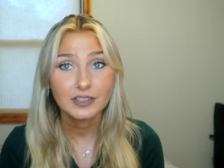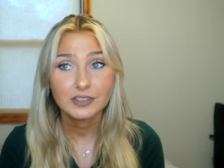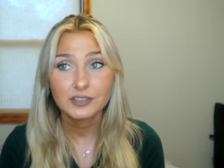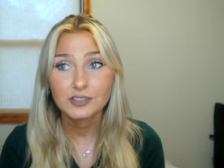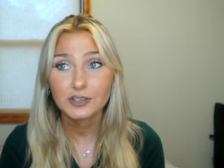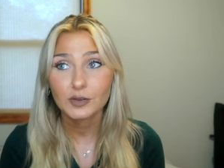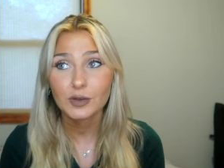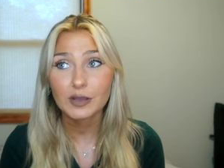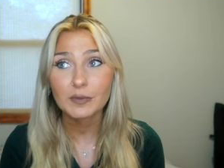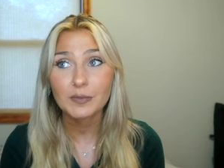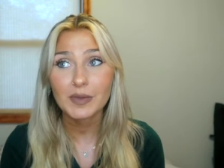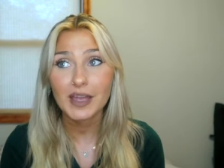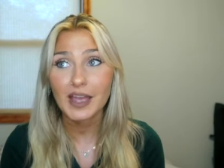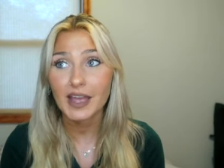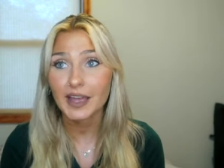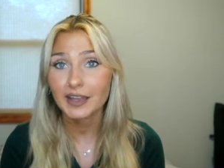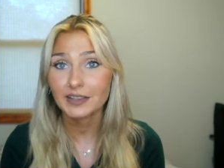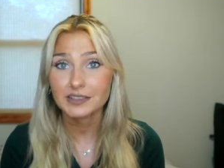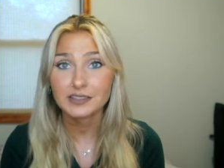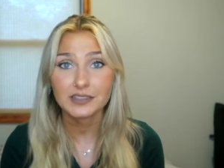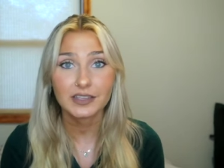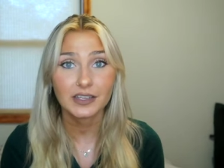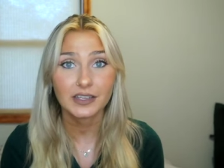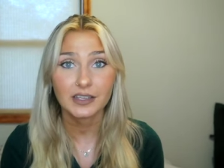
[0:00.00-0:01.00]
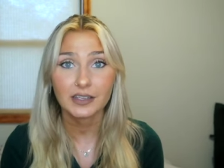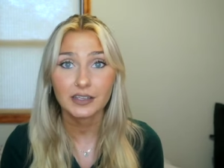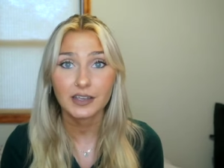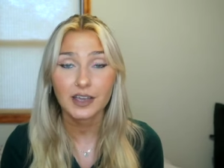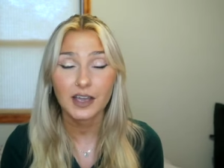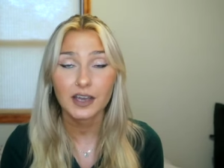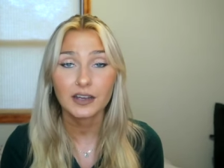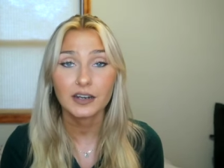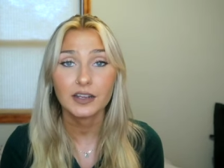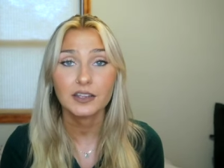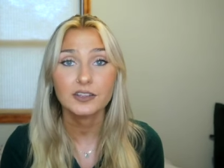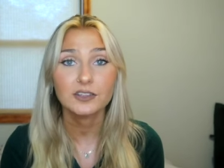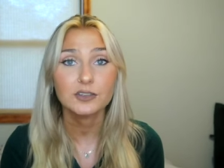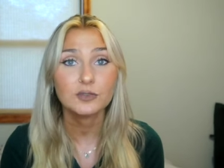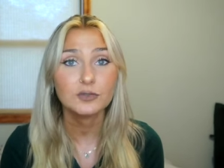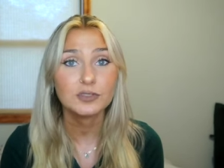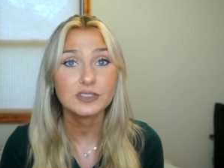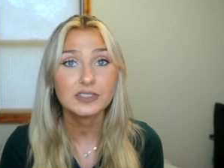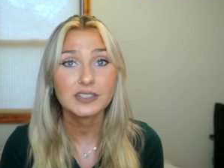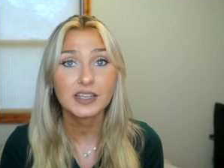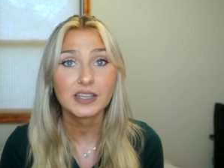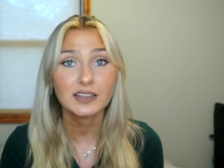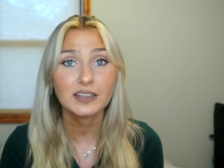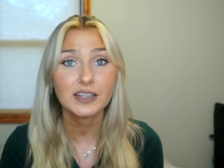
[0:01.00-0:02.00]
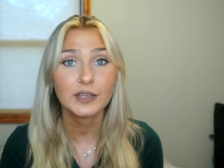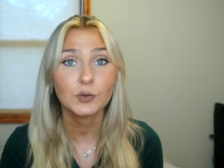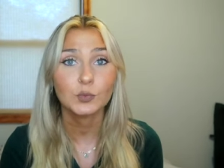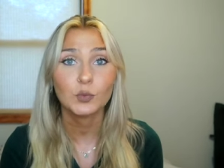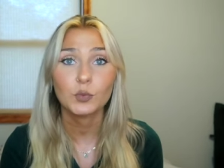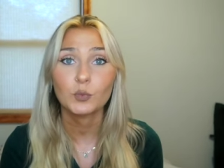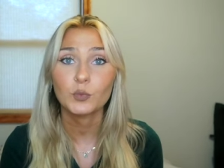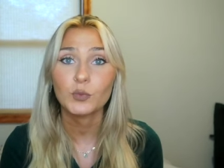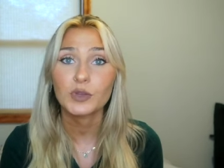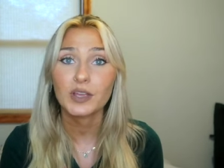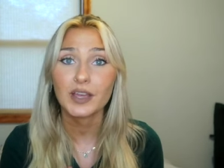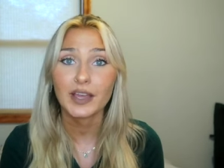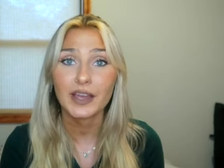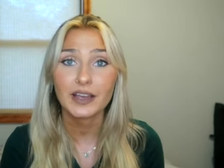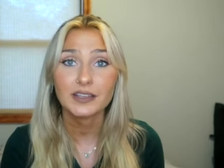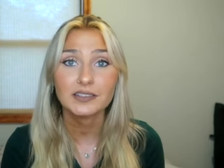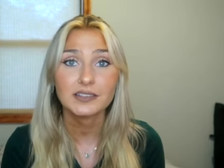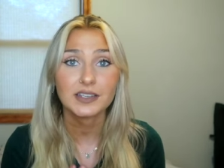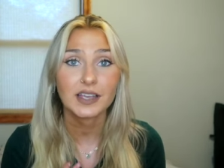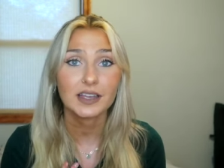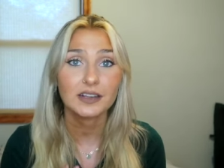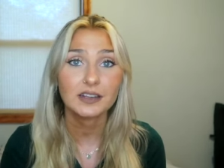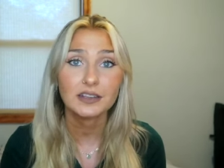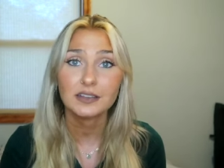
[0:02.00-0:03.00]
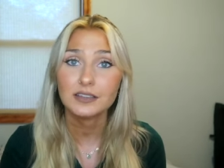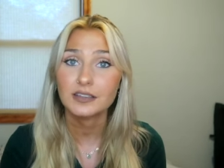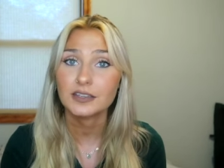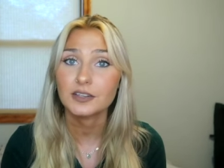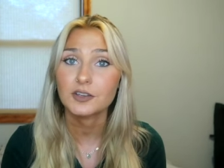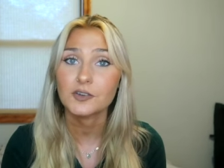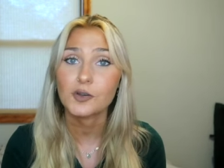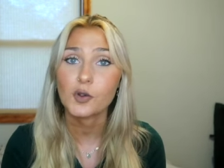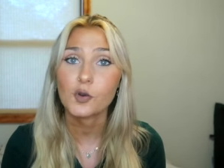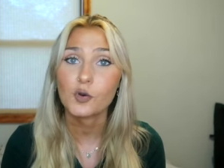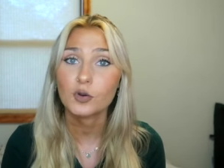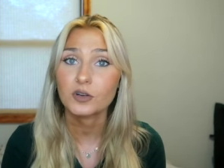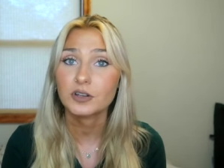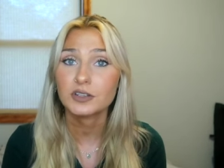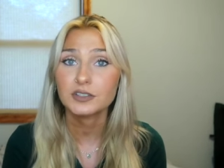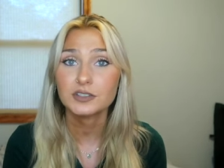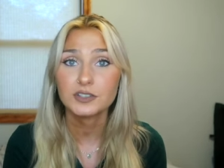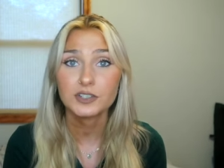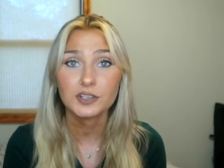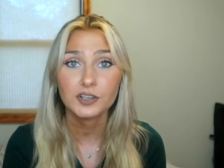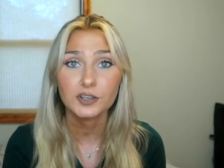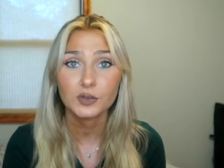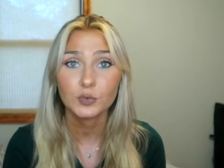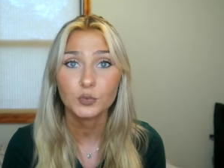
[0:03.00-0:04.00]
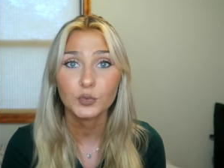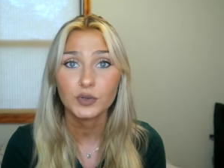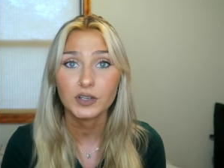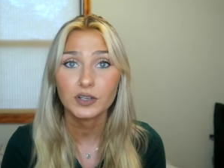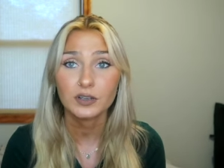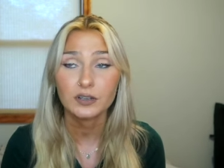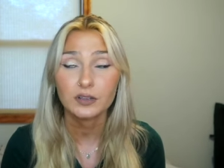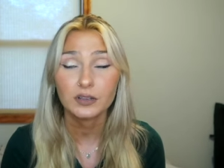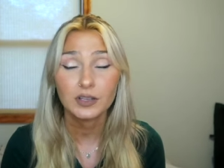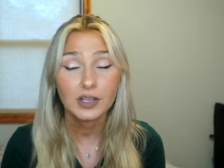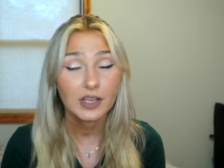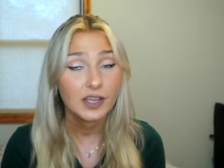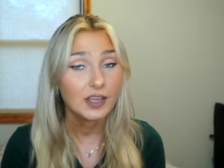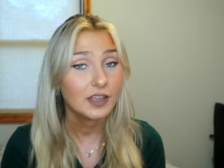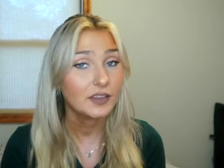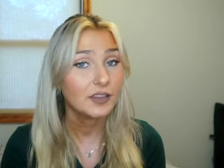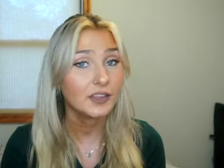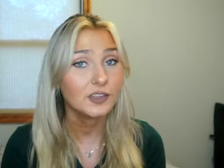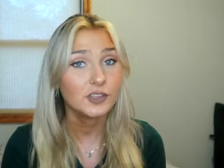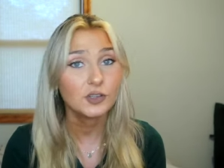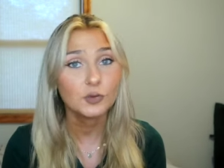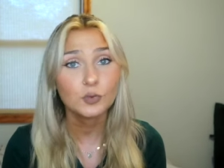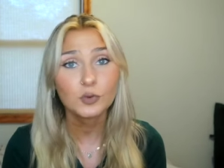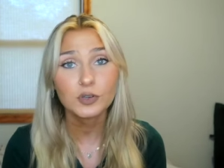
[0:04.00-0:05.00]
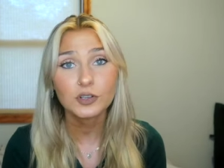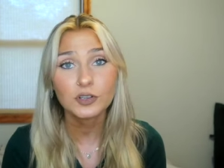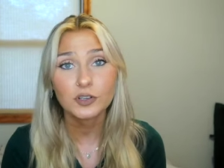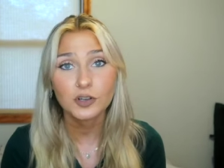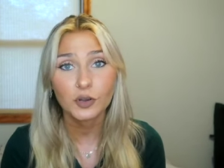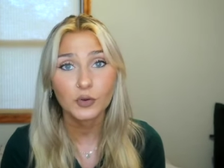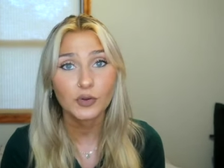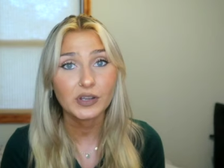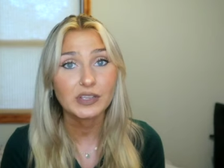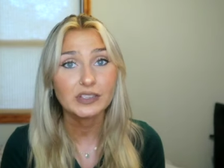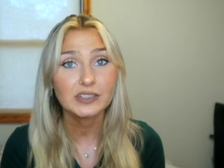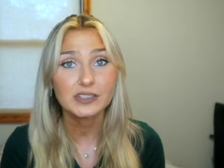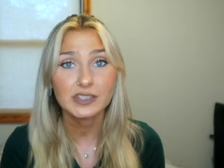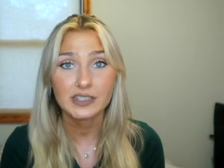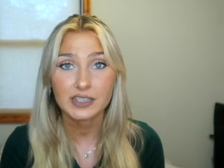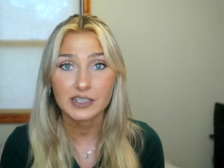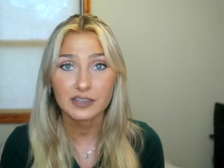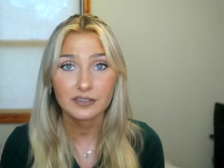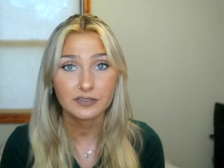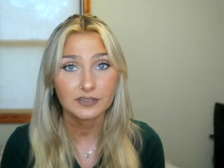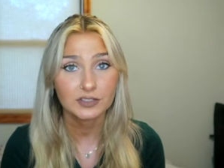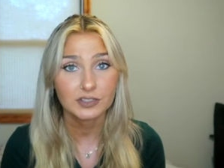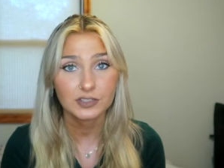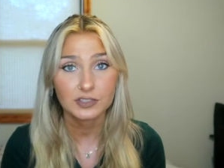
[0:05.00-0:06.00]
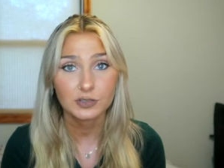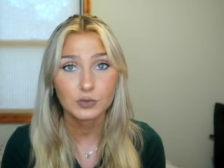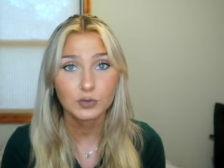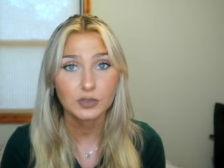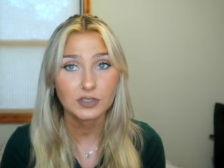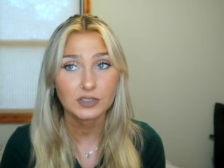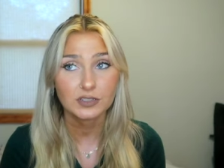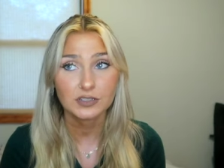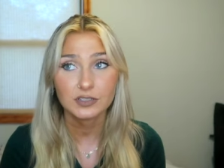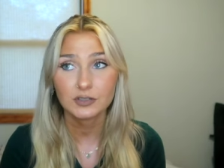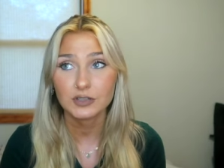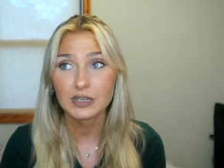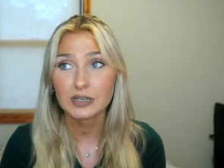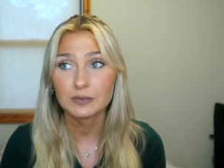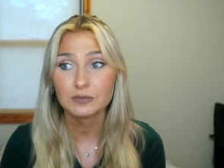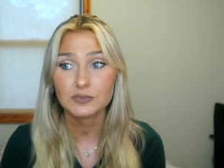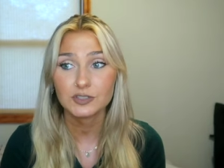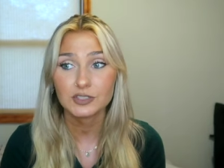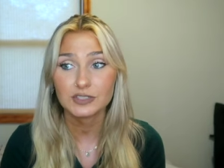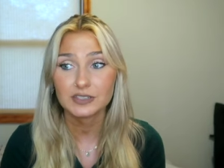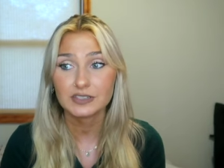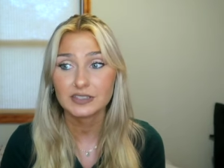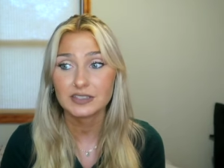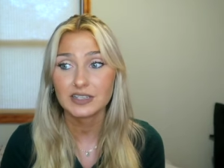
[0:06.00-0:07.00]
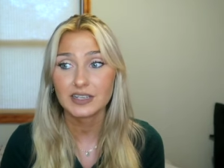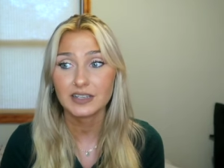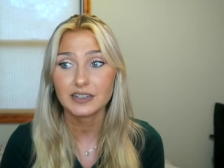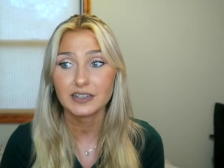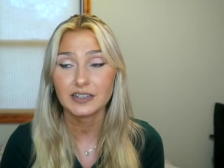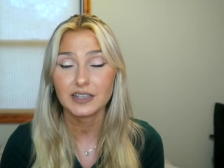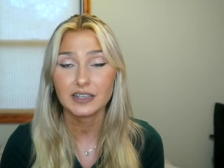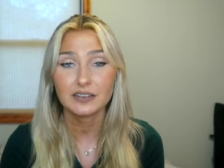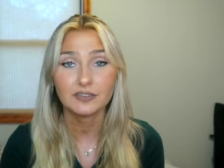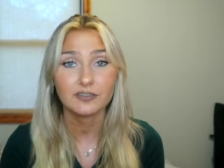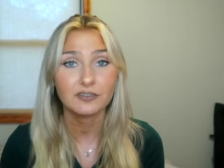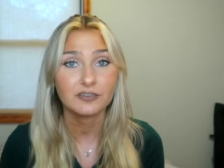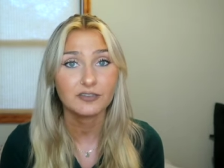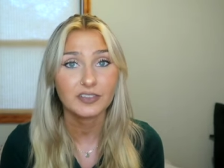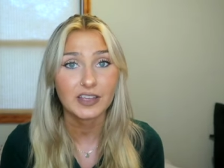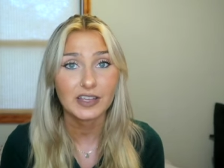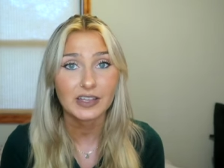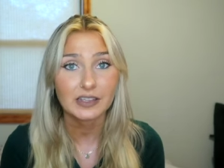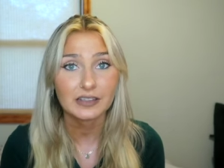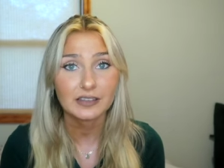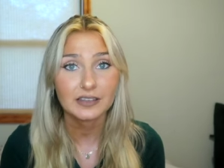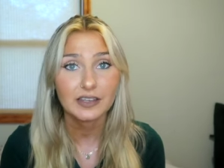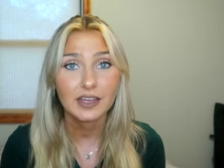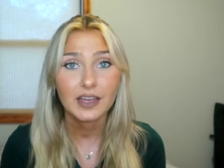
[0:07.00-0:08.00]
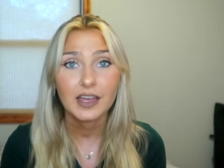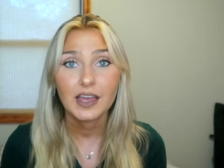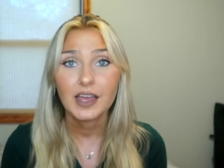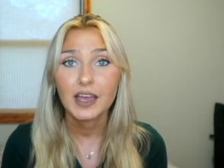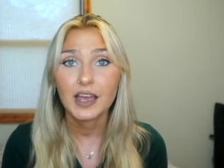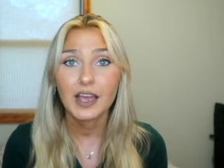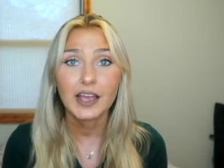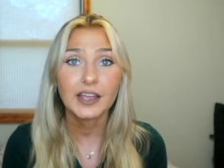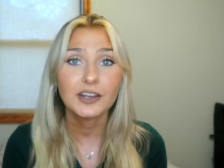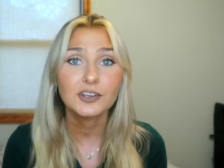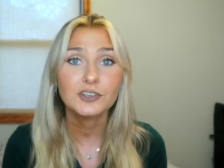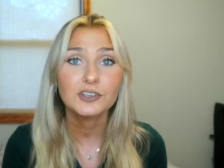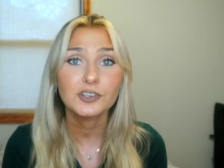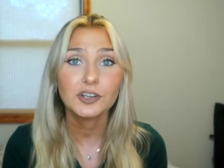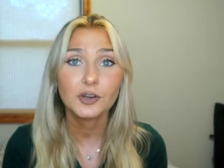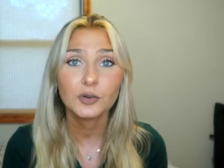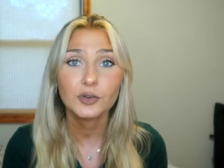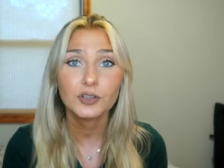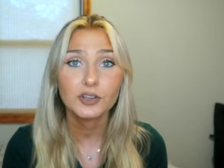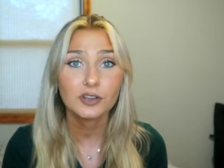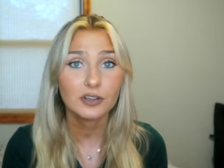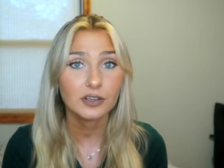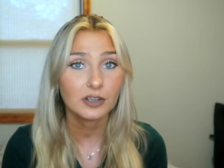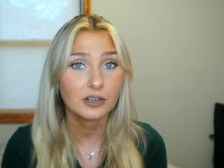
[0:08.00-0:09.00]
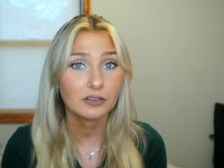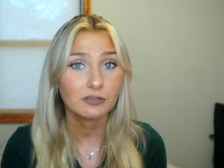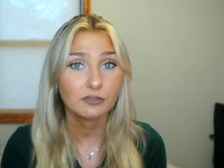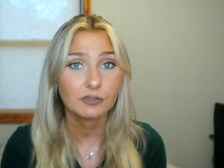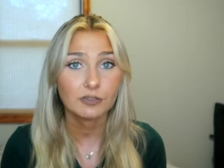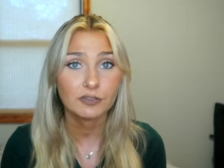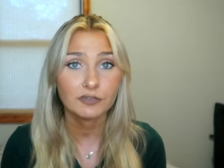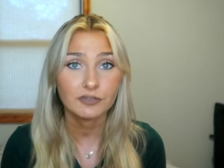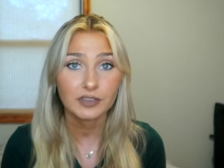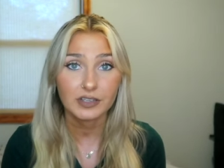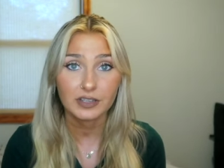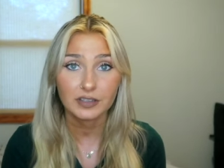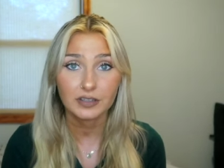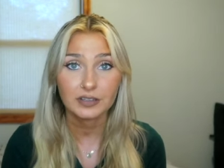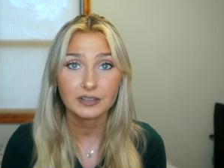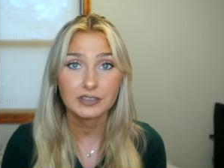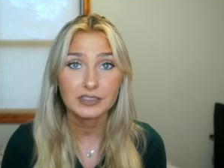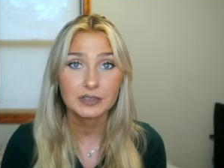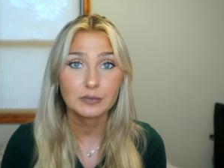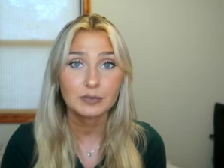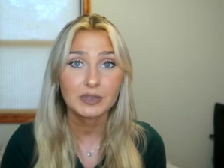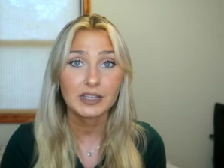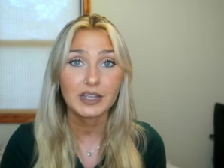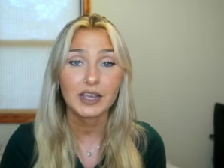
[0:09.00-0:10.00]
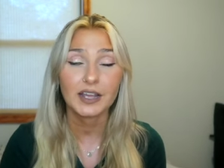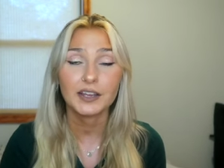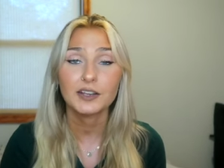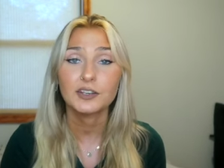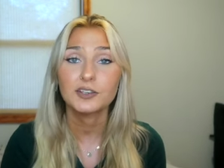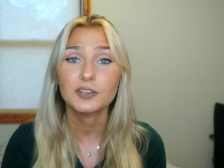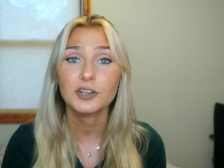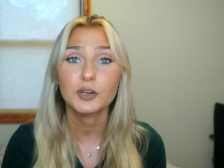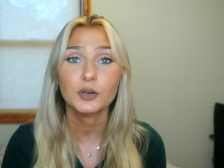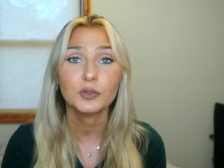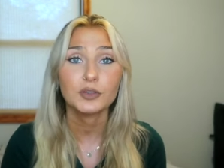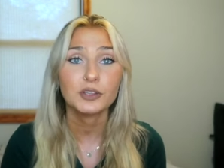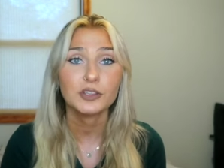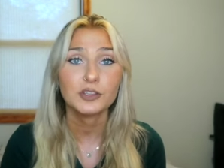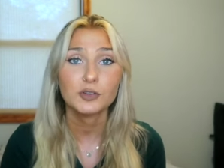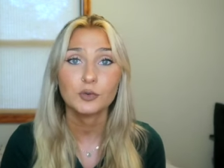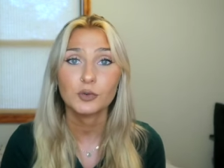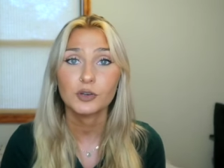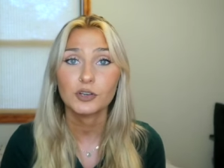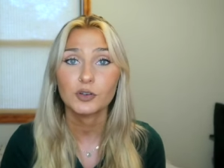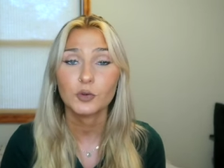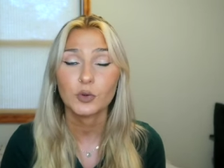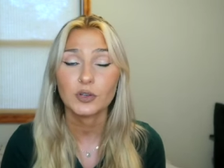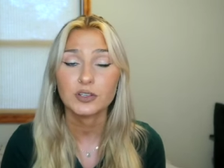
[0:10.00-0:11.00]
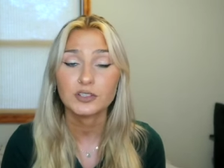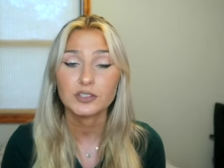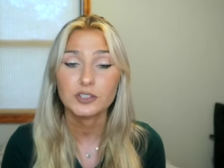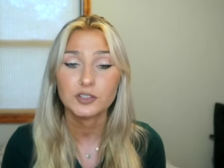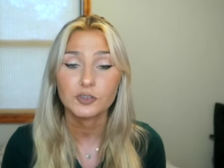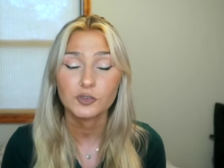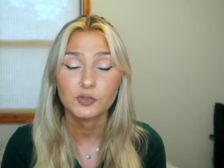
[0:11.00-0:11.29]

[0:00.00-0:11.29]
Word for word: so I'm asking God, and you said that when we ask anything according to your will, that you are going to give it to us. So I'm just standing in faith. I know you're going to reveal it to me. I know that you are going to